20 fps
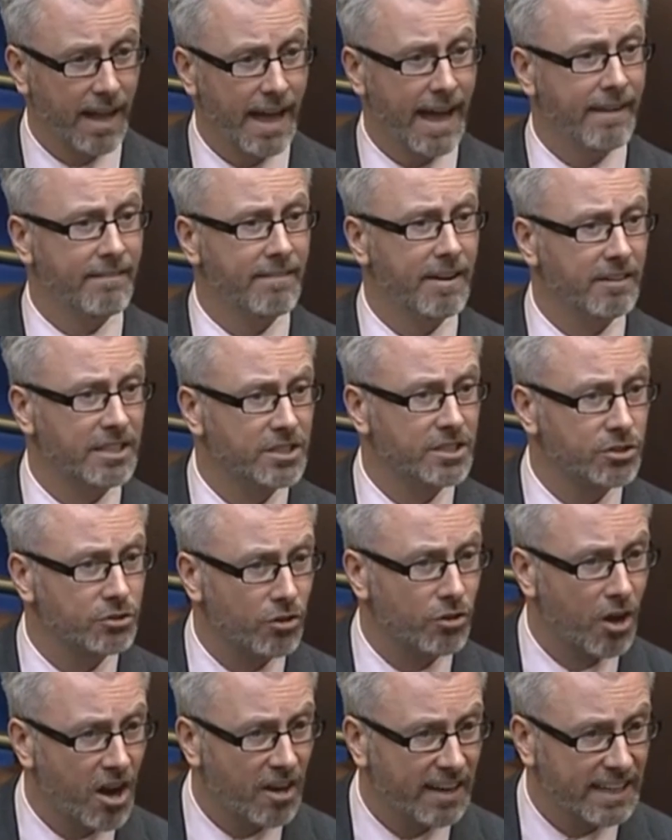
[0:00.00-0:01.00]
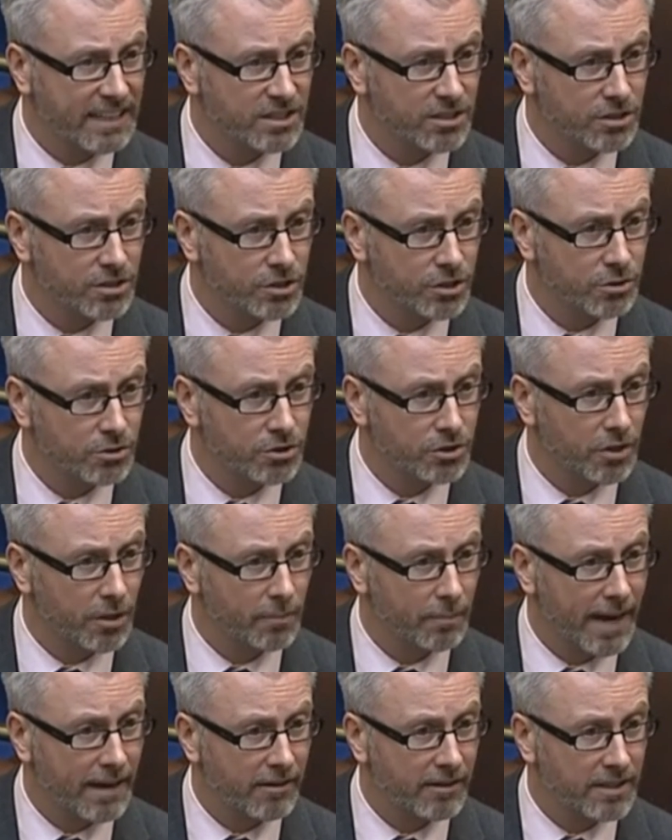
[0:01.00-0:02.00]
a very strong institutional
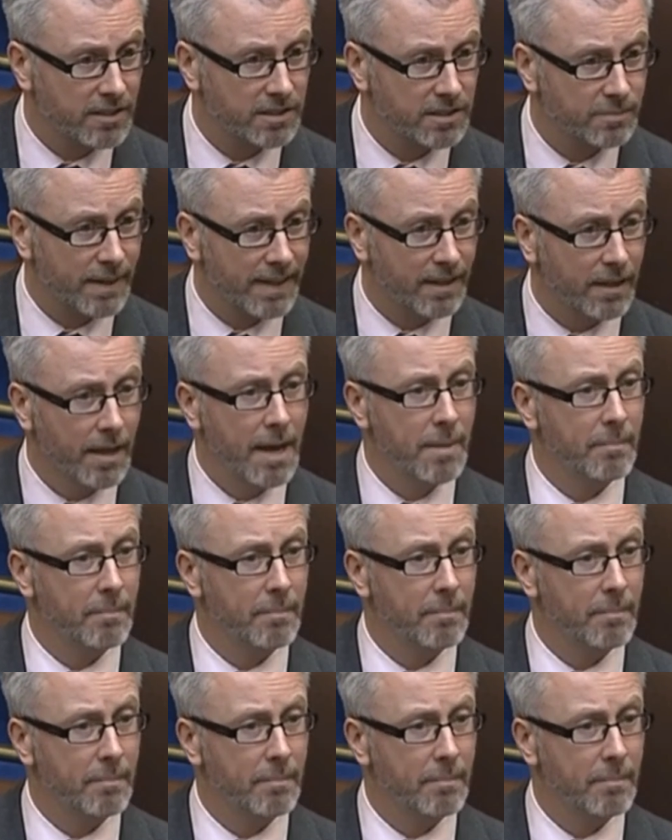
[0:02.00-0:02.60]
burials bill,